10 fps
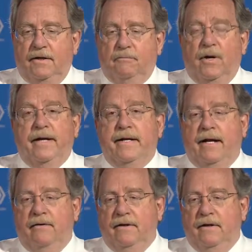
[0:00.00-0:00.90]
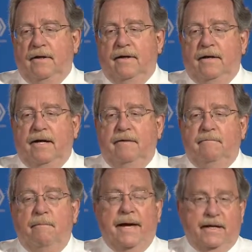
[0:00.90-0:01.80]
Brant Heron, and
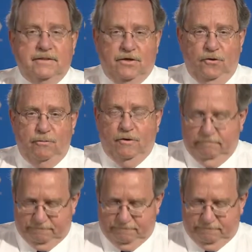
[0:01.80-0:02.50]
Max Cooper.